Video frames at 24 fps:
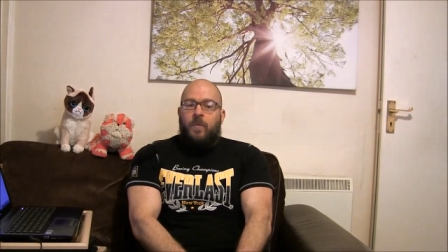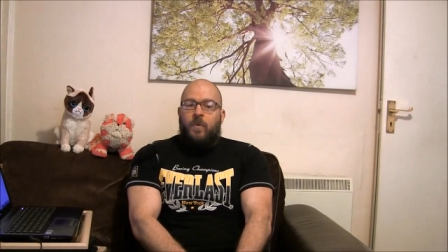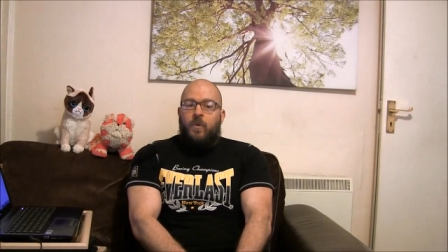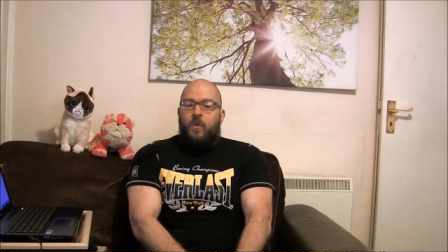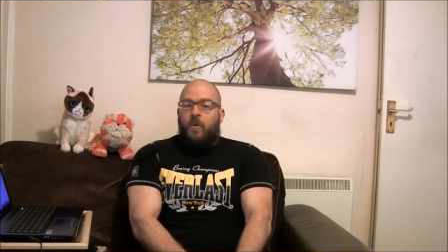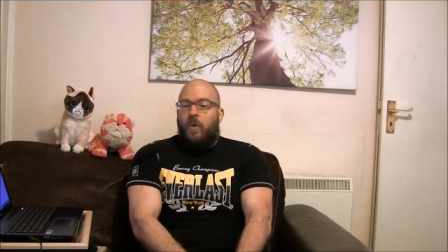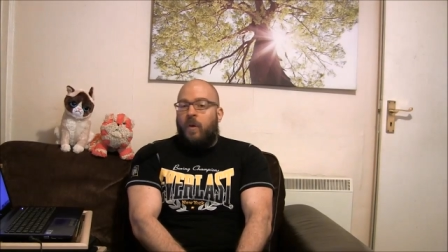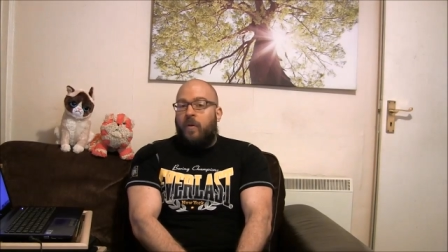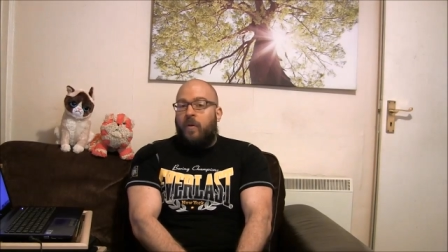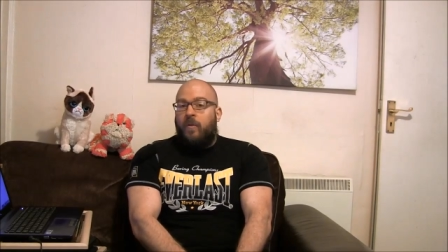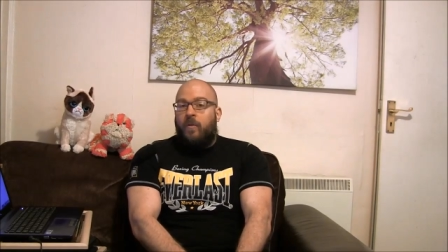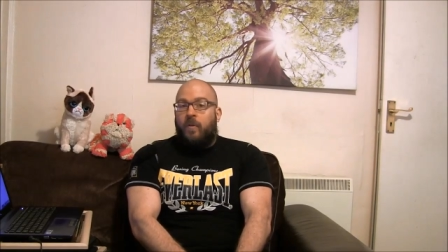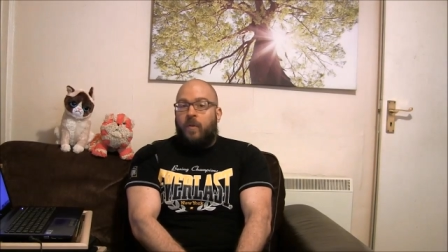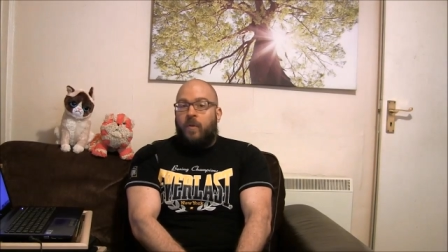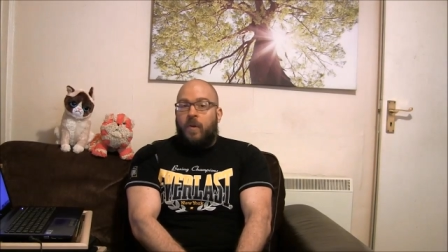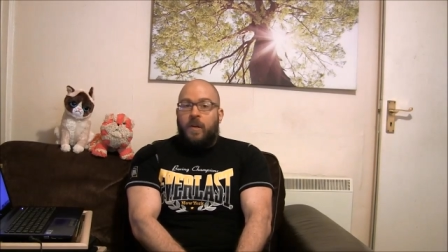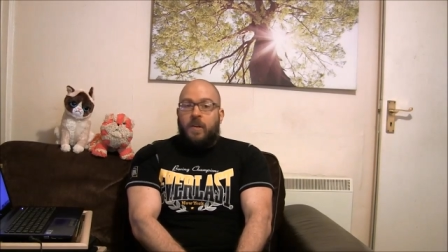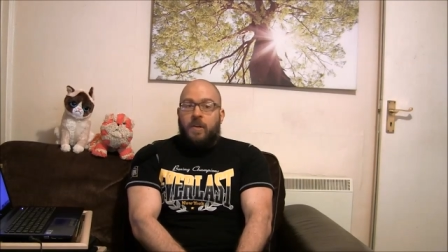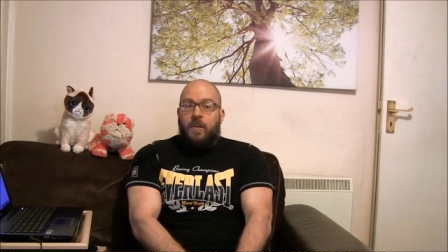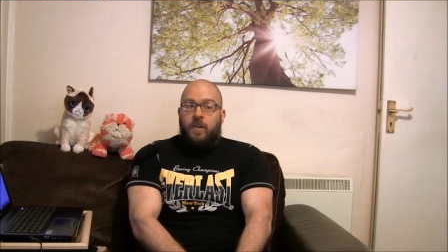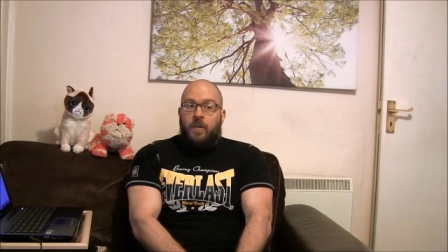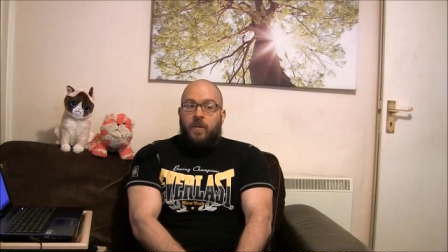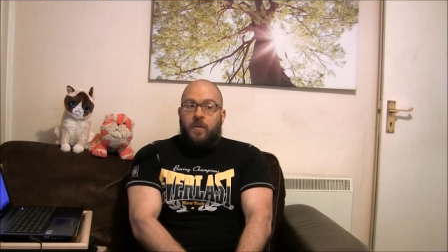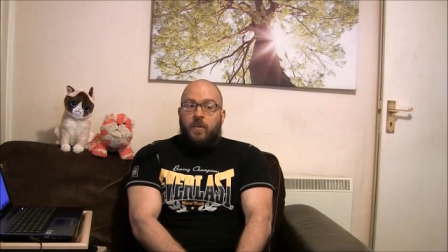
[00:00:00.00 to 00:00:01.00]

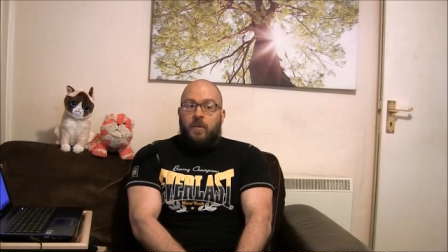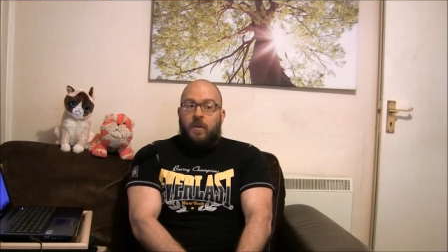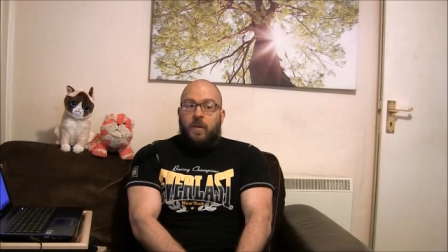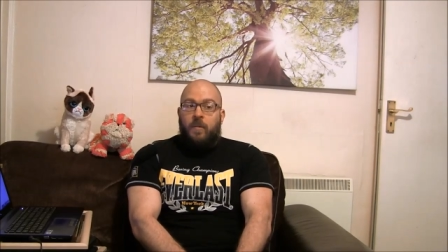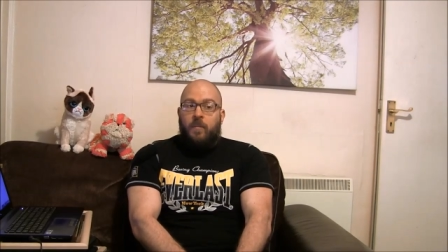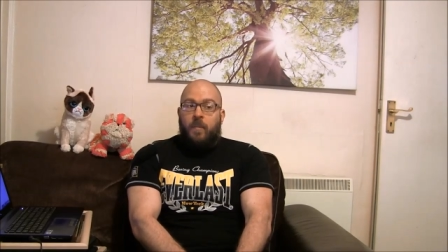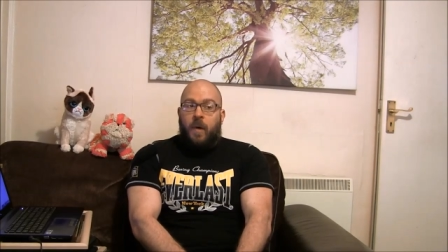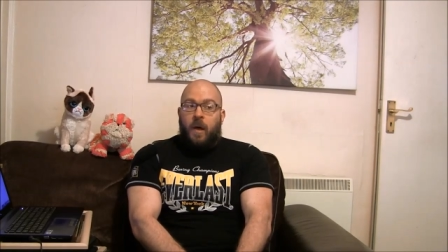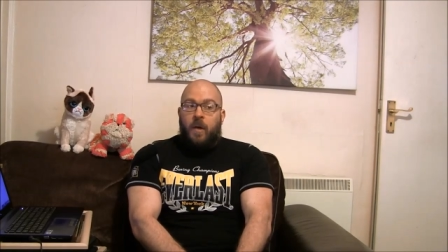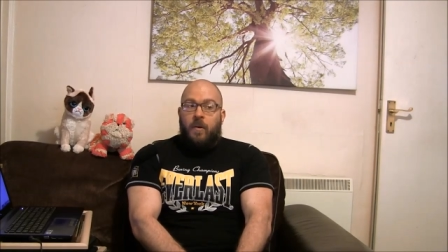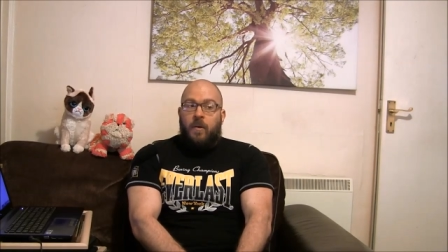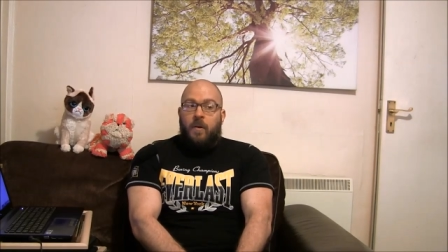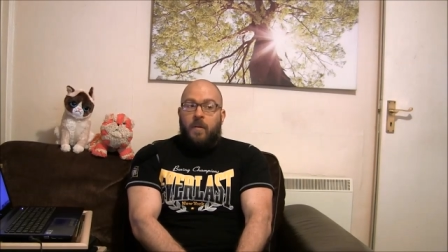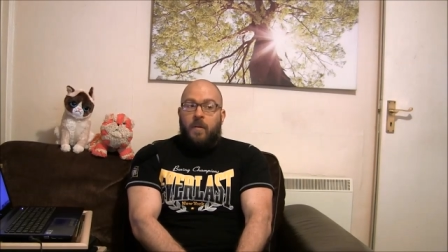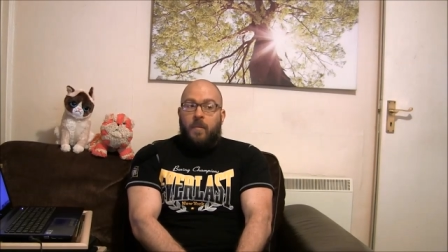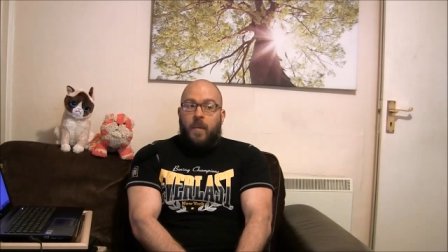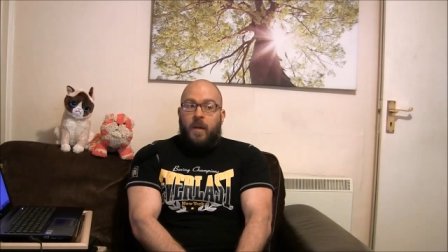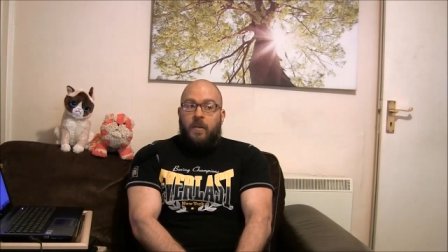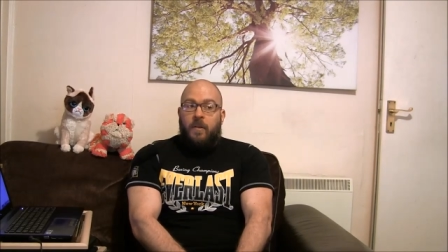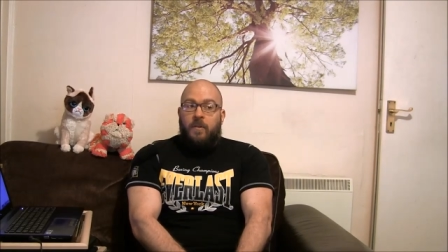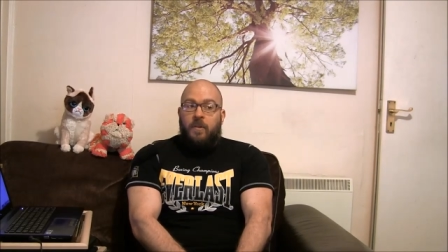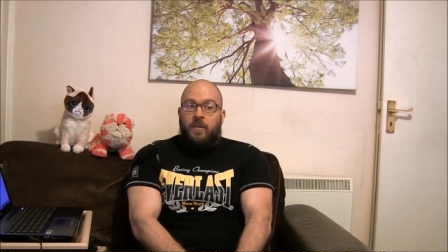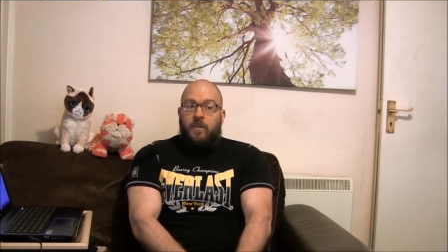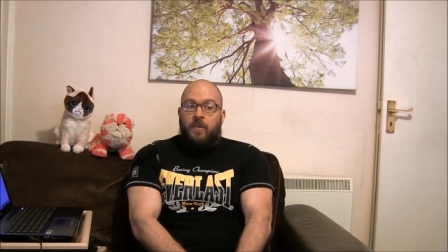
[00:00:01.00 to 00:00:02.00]
drug-free to using moderate
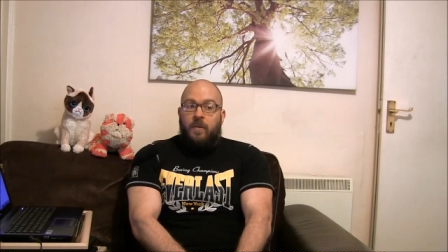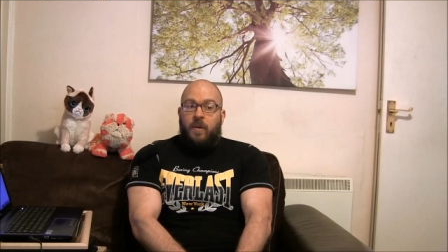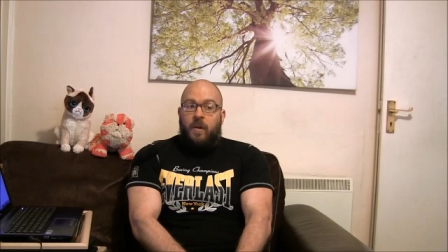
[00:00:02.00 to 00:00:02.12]
amounts of